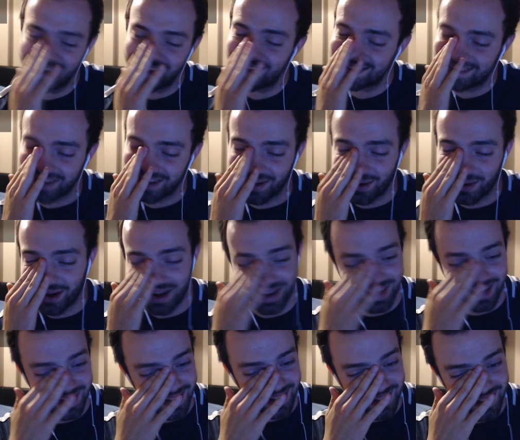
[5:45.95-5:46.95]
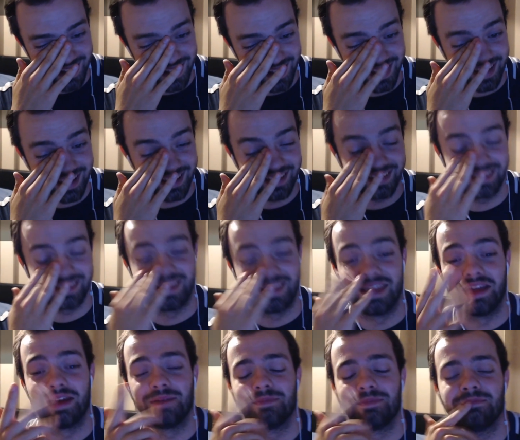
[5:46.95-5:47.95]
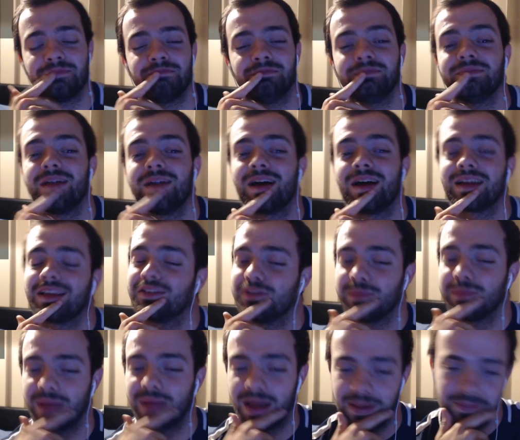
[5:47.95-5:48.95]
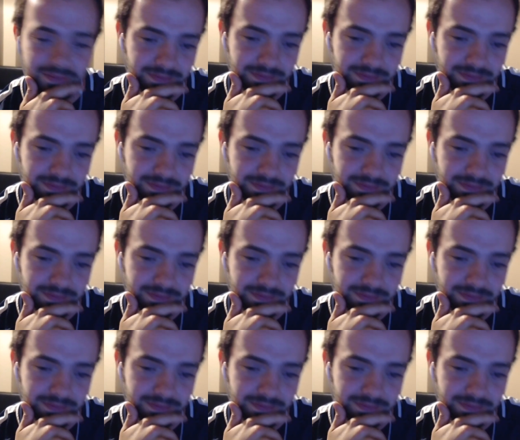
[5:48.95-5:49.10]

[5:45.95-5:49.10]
of smell 1,000 times more sensitive than average. Yeah, I'll give him that.